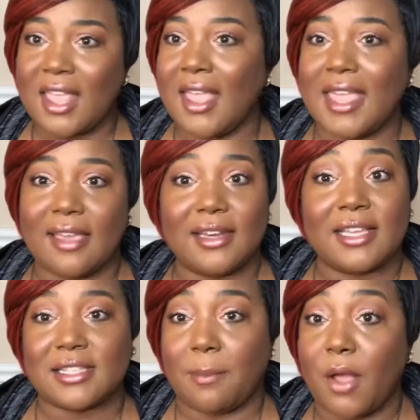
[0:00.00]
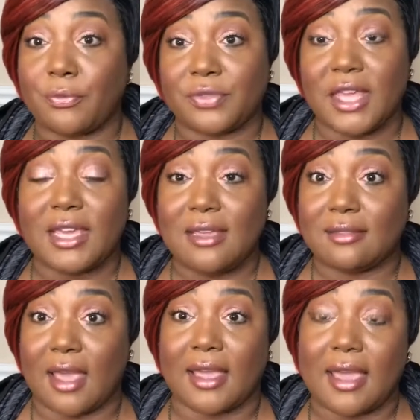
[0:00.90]
again, it's about thinking
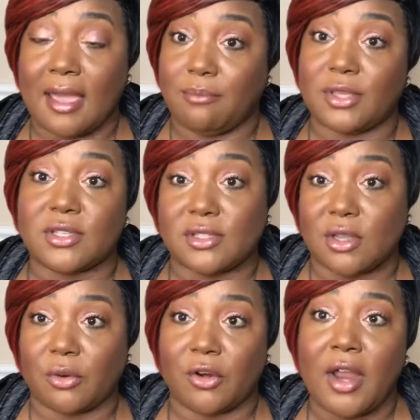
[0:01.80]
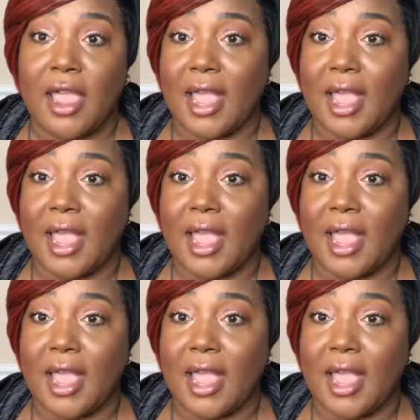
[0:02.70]
like a business owner